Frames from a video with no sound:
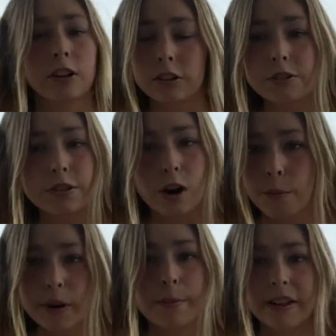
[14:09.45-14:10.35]
there's
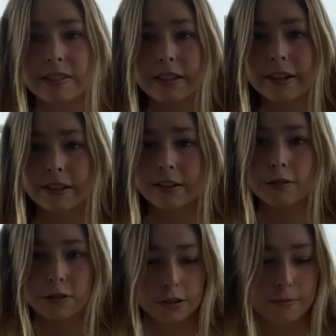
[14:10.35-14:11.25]
no real meds in it. This
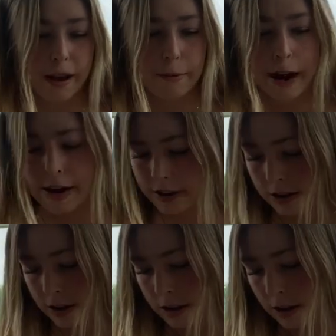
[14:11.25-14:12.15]
was just my way
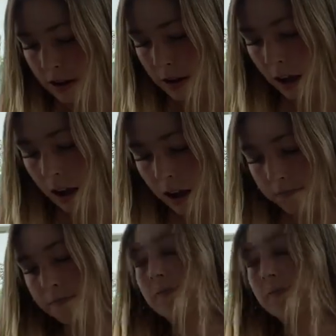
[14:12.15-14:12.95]
um,